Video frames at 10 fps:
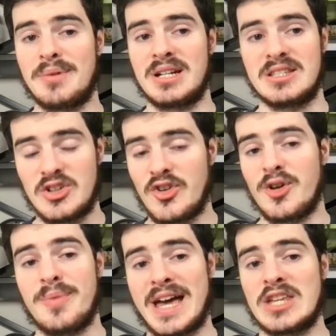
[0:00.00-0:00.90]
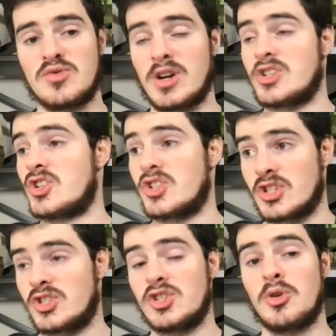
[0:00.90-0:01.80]
But interior pass rush is
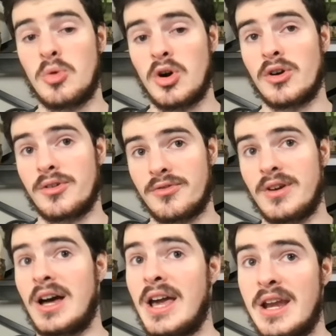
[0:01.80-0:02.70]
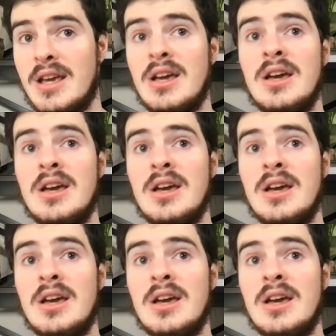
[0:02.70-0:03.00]
just so hard to find.